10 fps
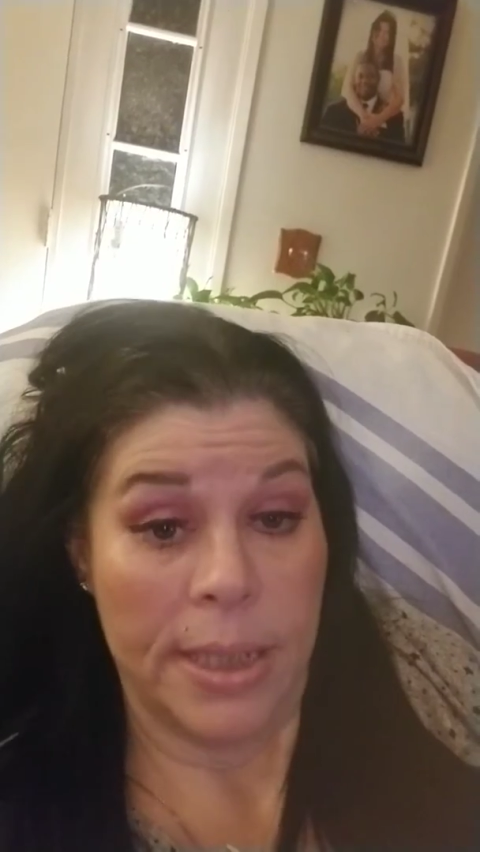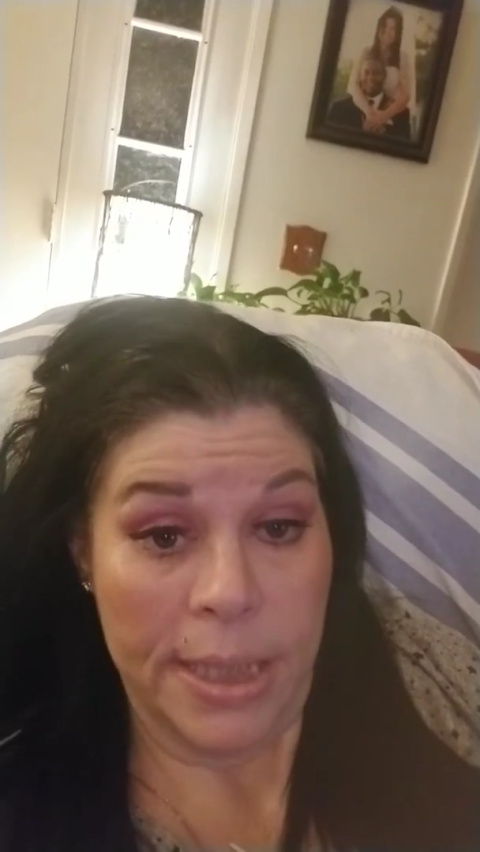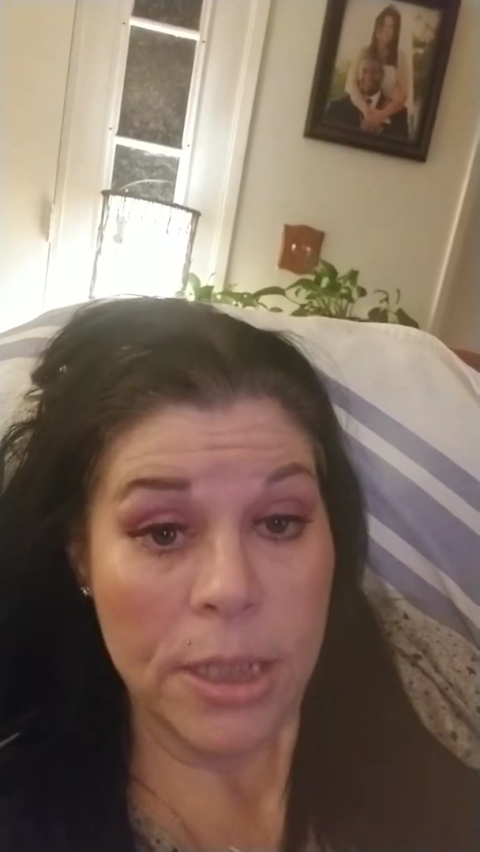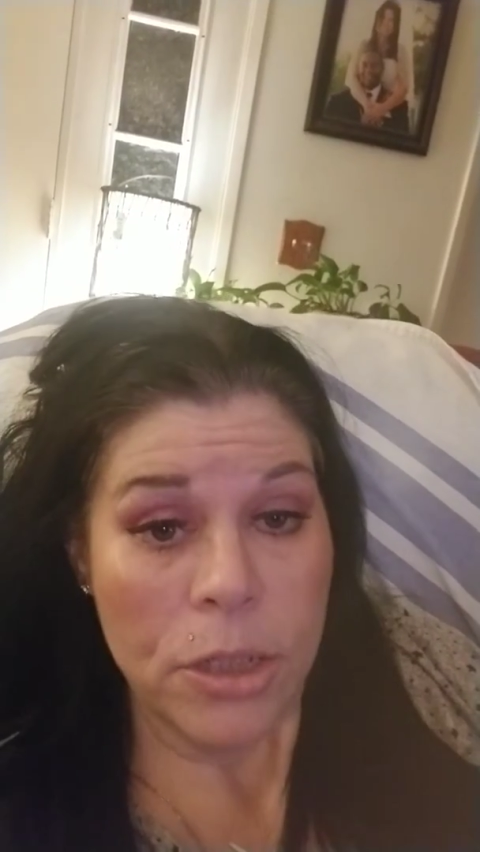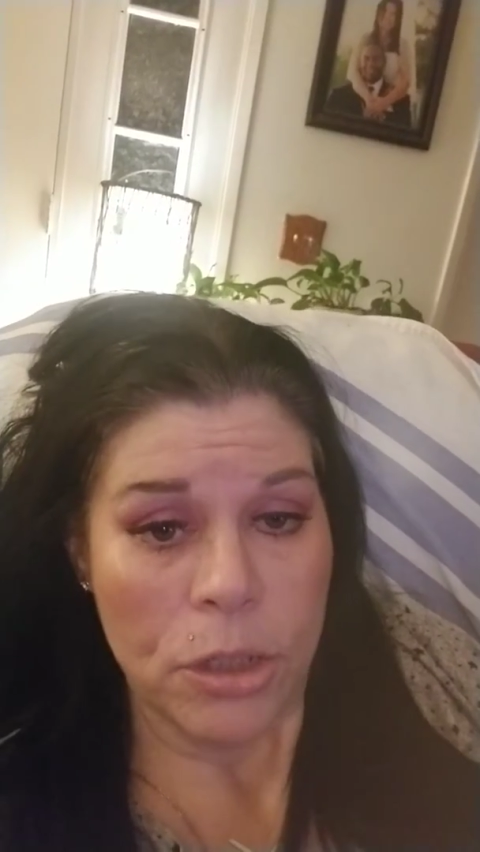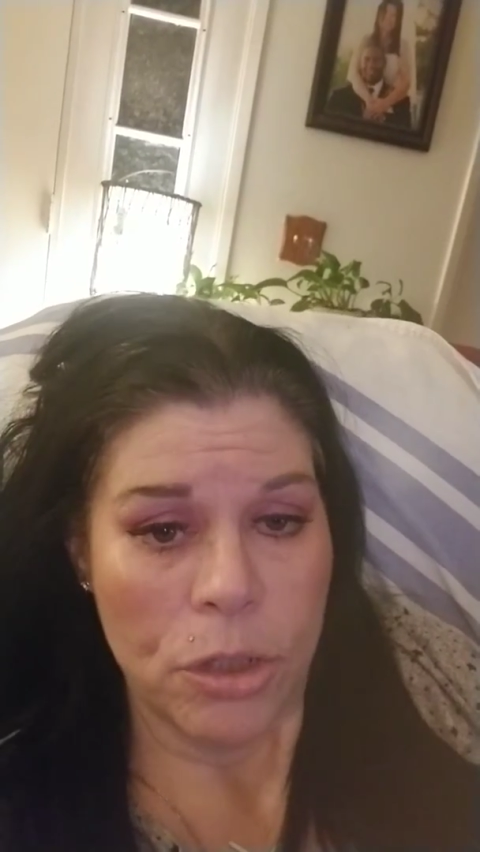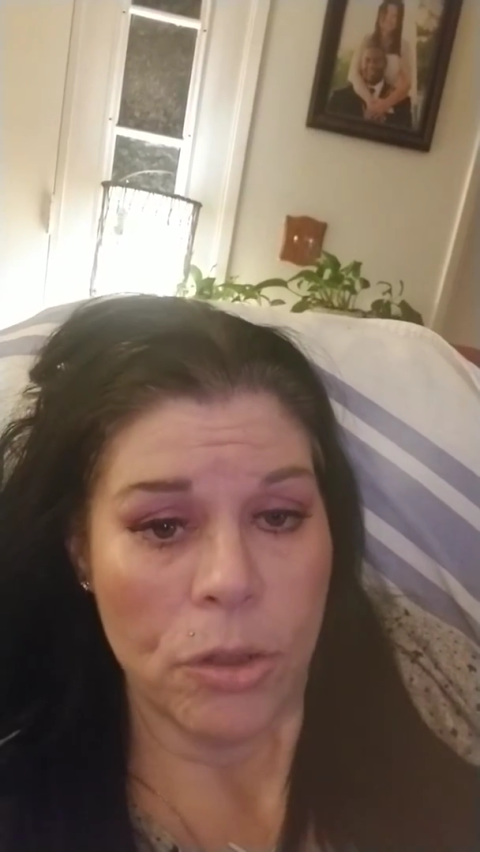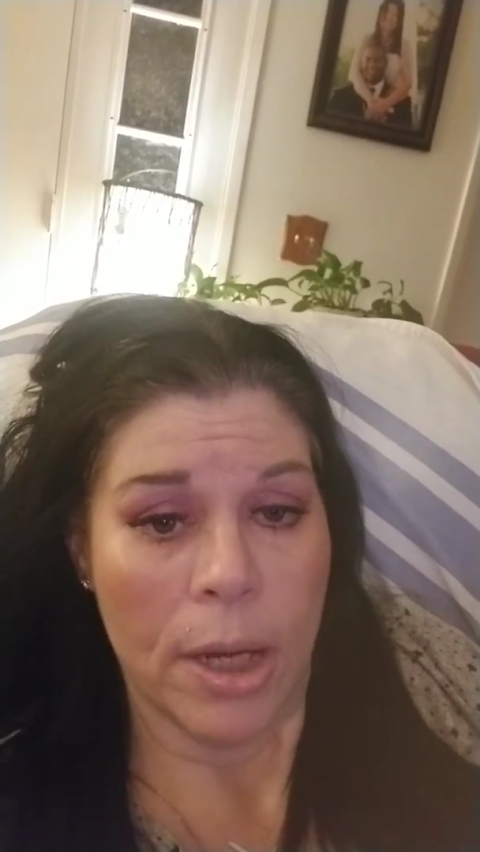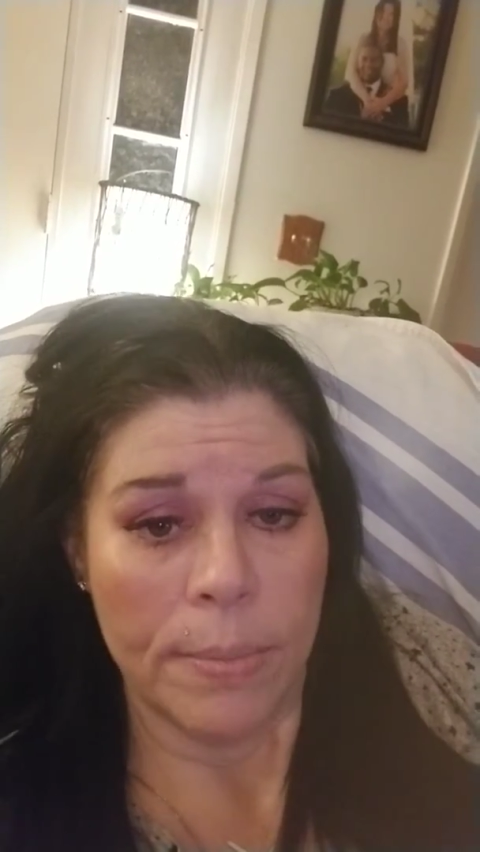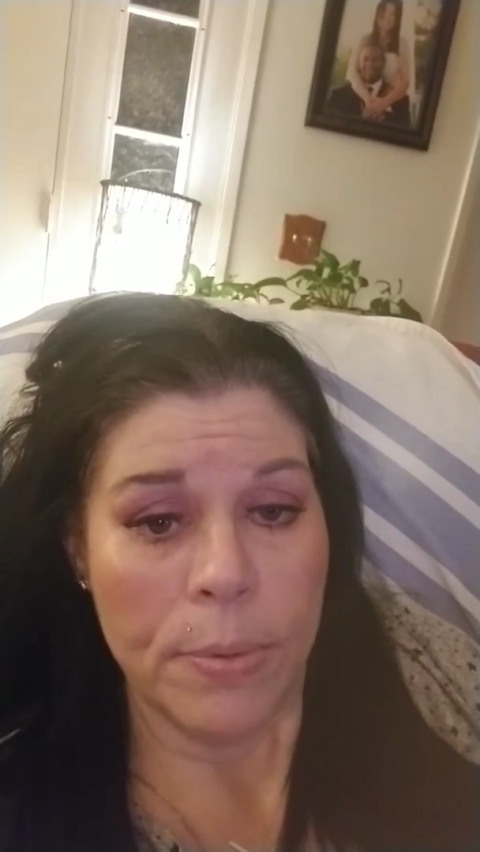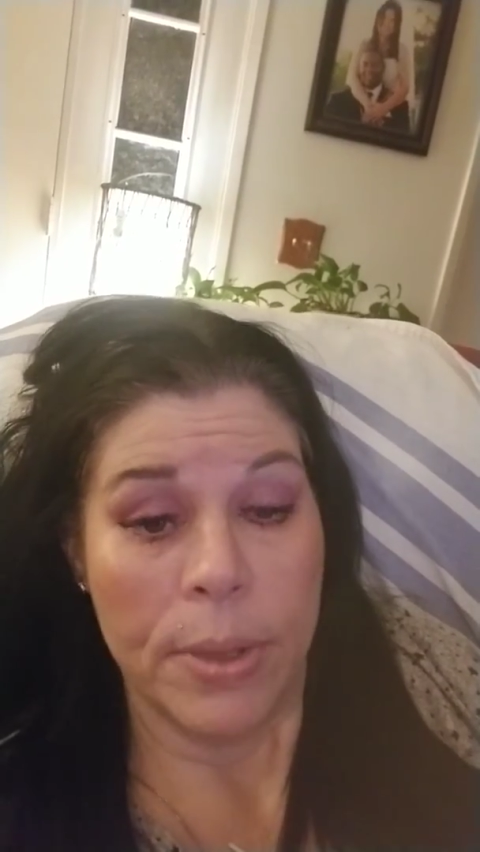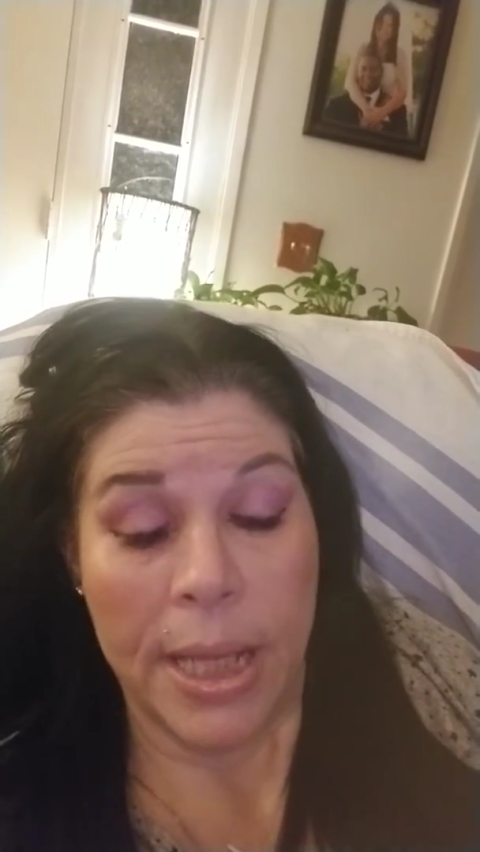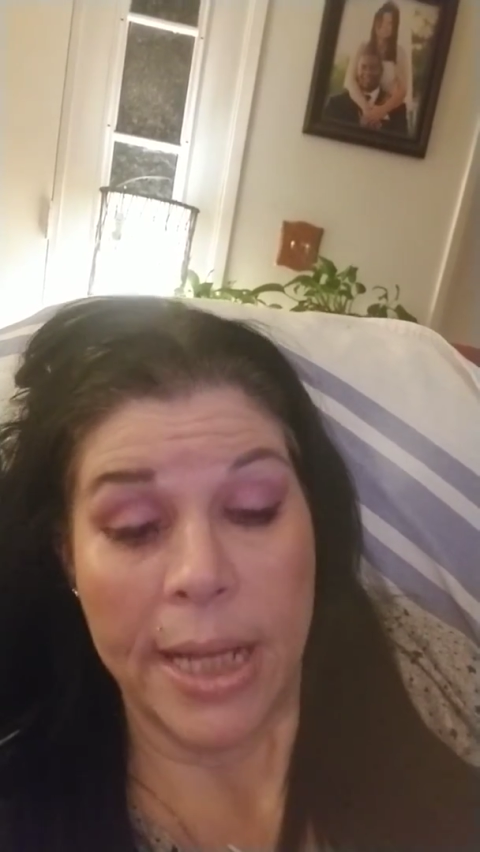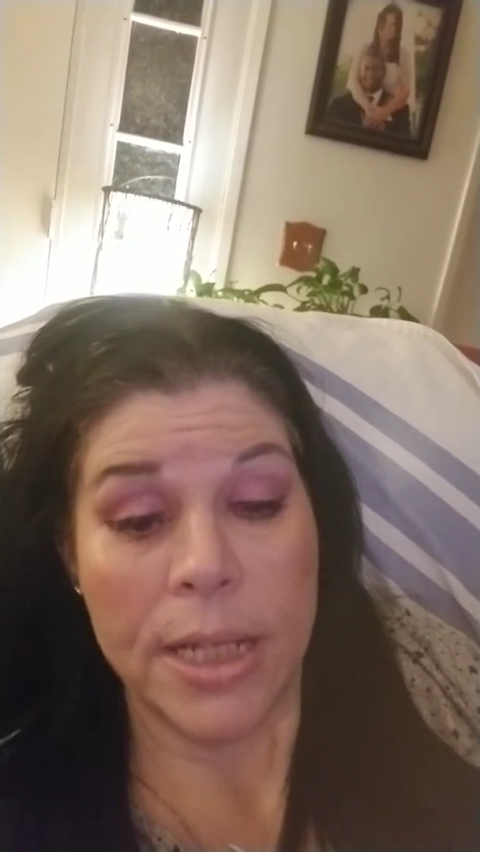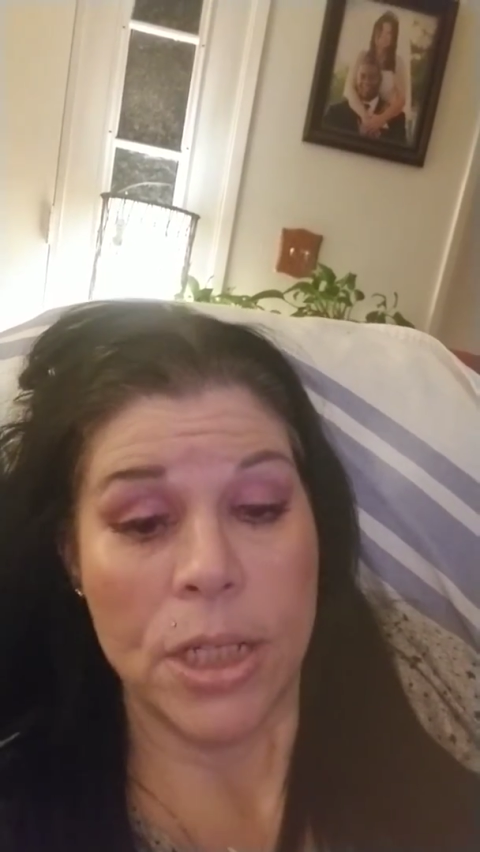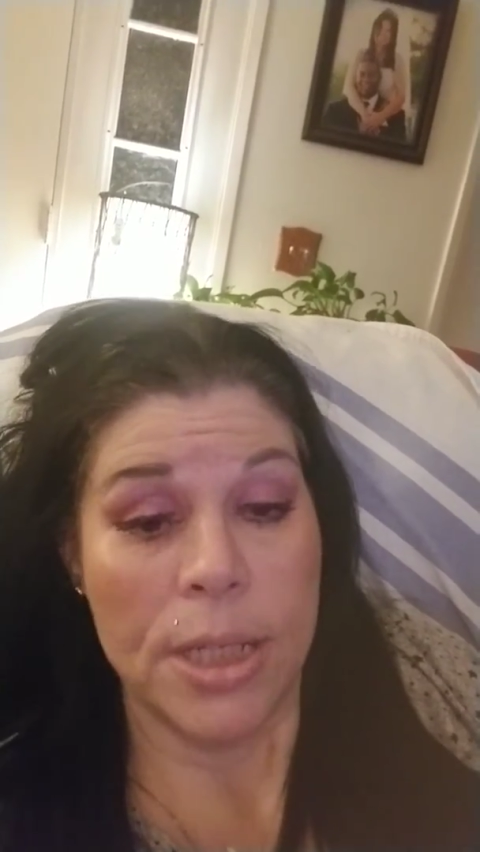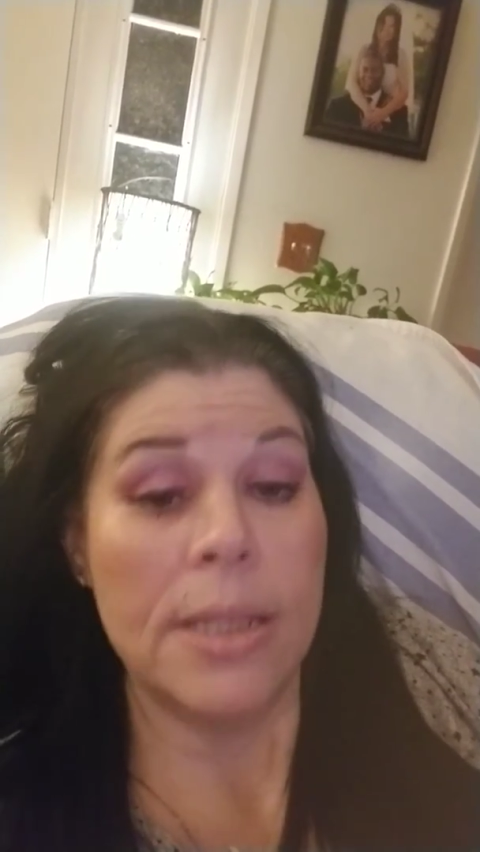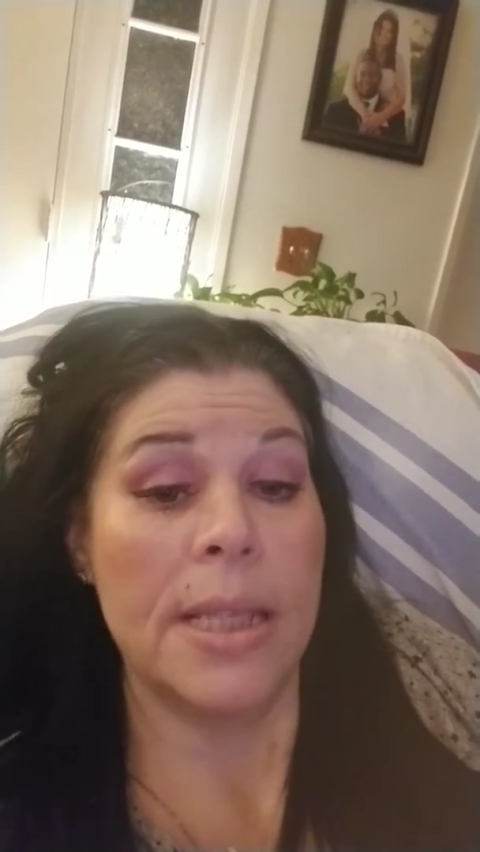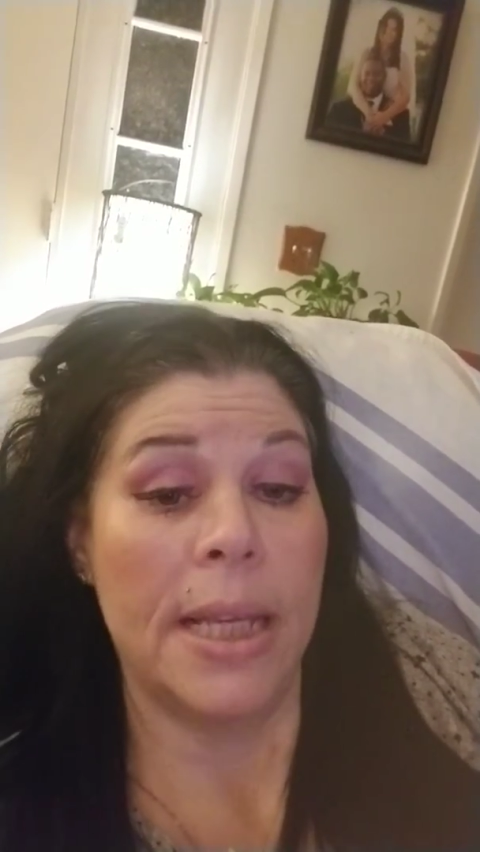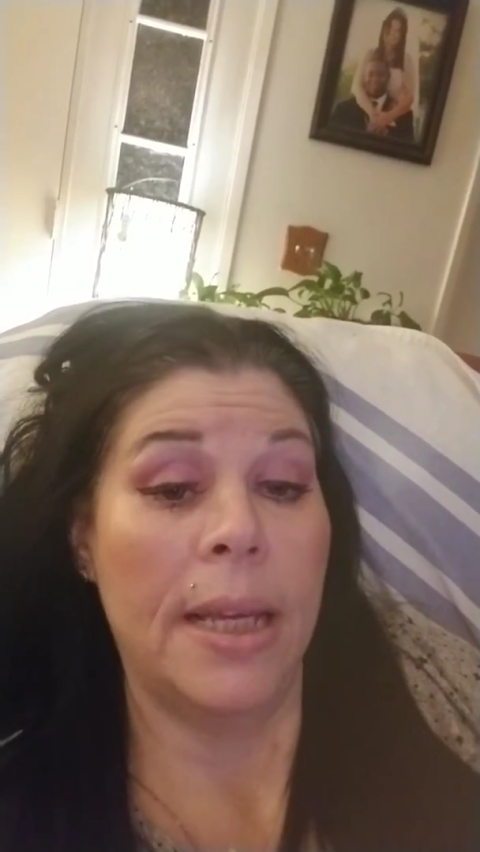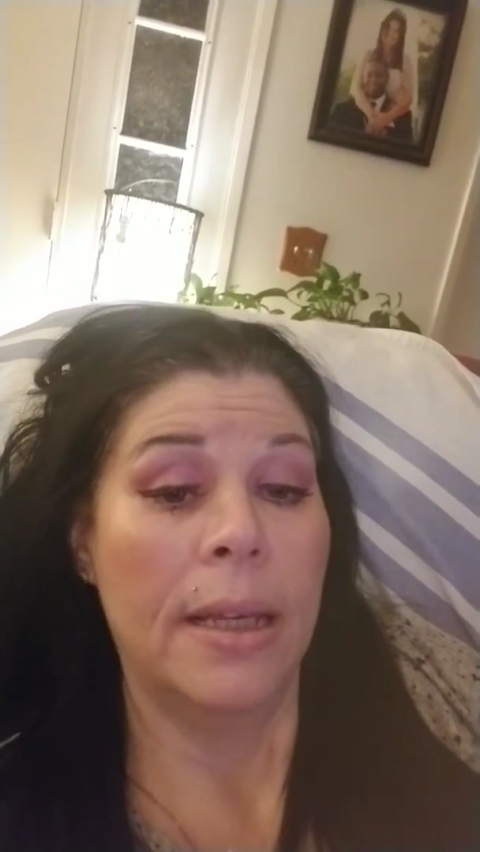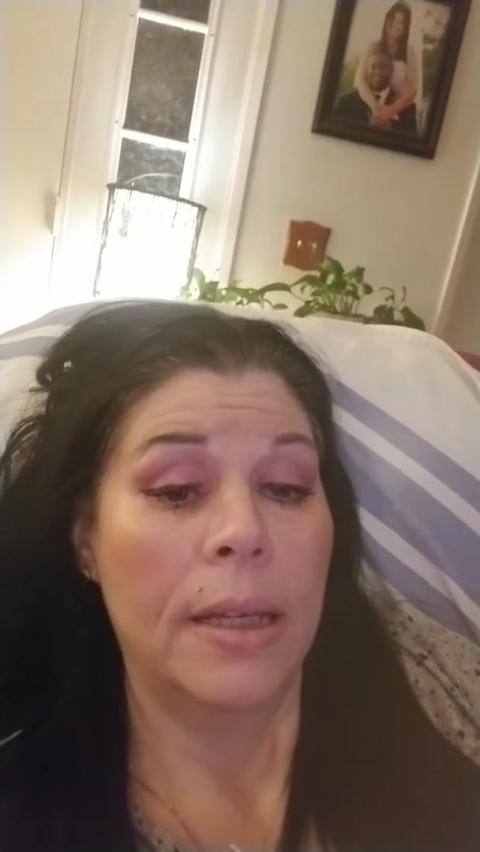tincture drops with HTC